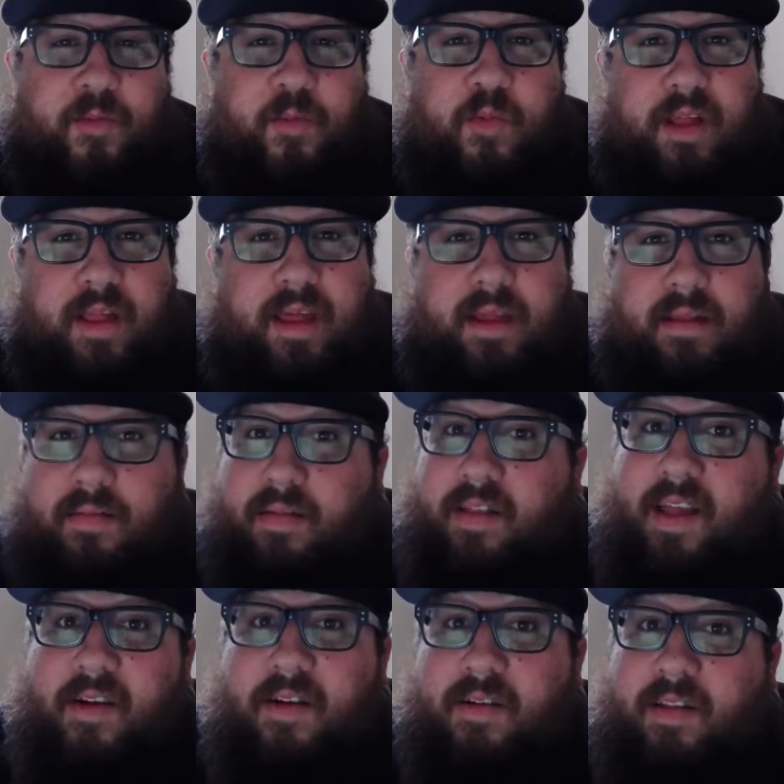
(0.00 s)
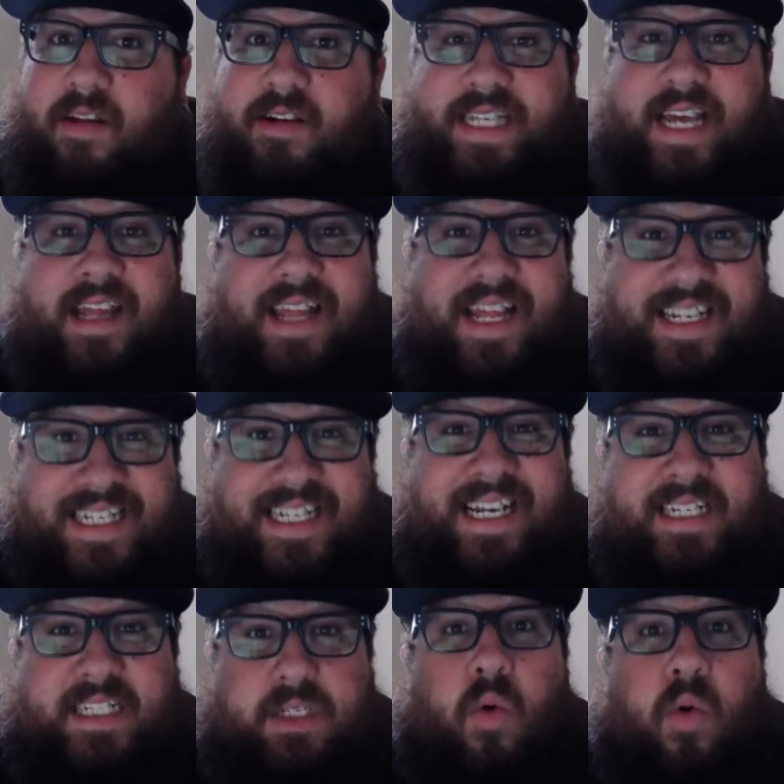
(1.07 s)
Really they're saying this thing
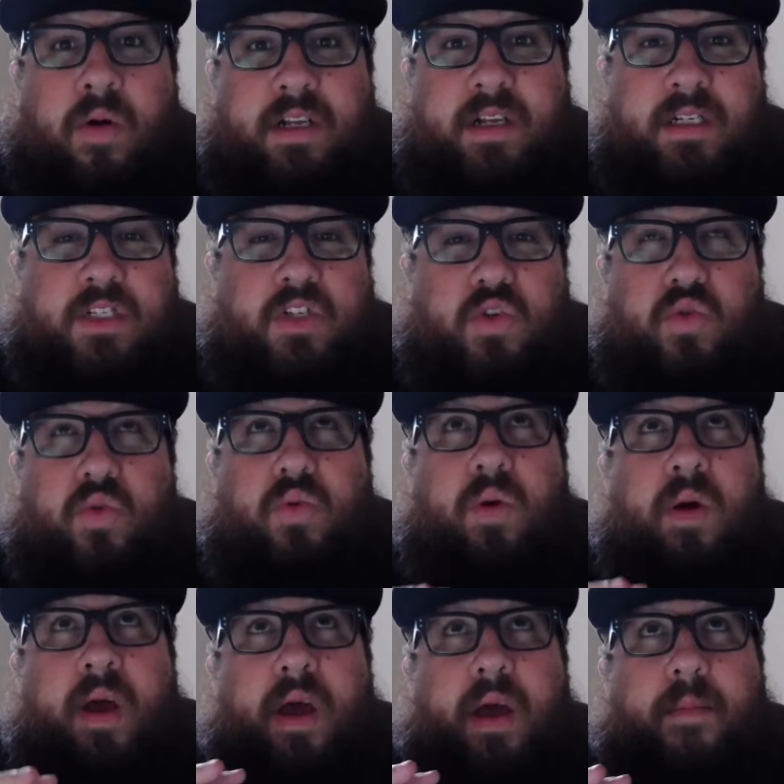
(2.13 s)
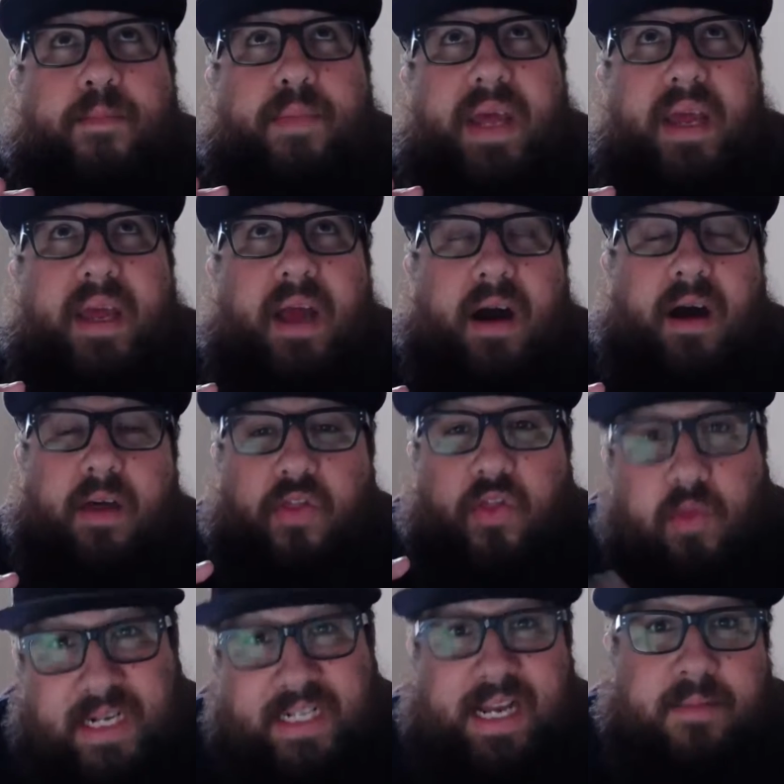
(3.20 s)
is going to be
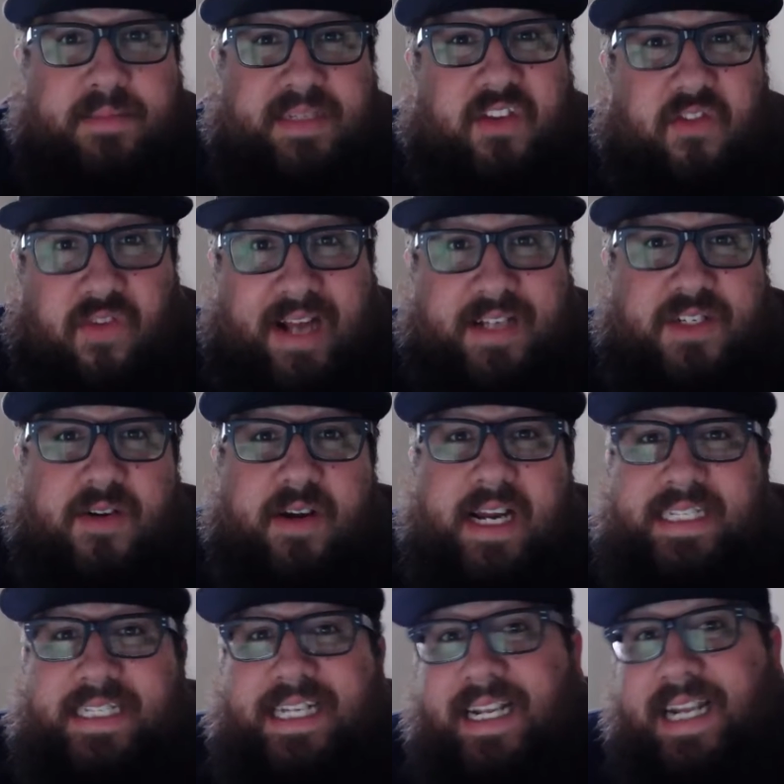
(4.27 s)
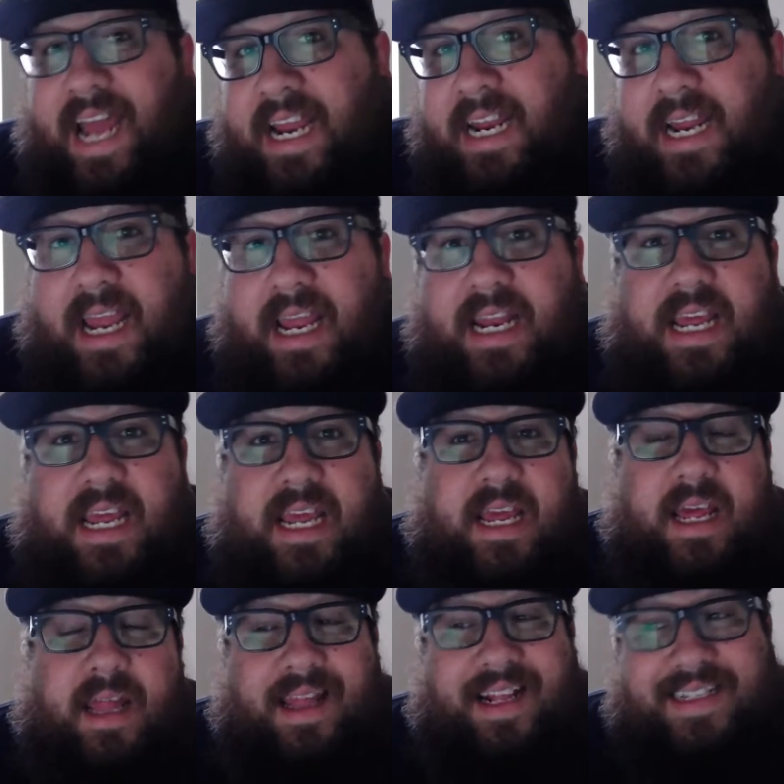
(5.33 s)
3 times as faster as the
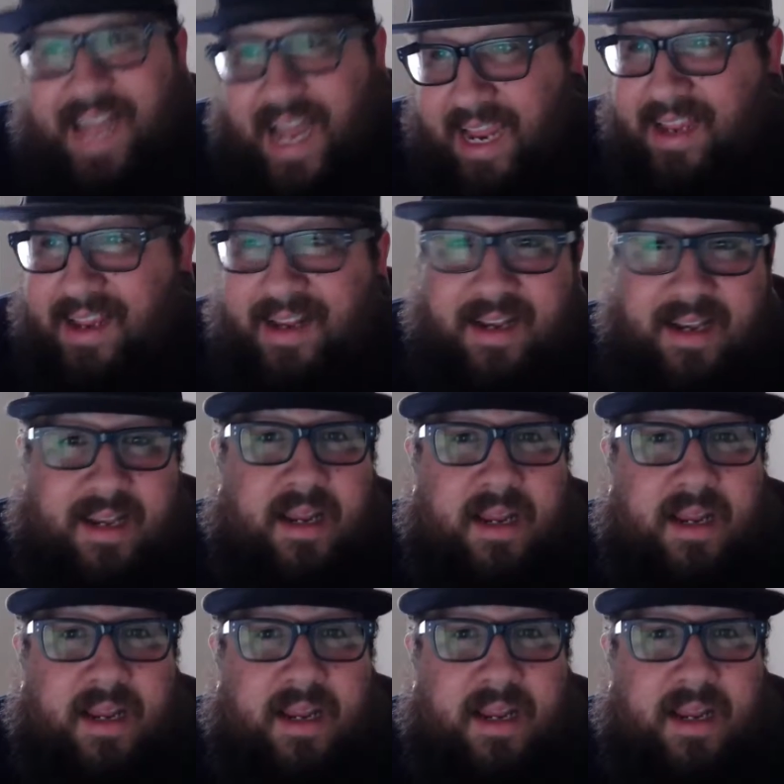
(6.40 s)
980, the Titan.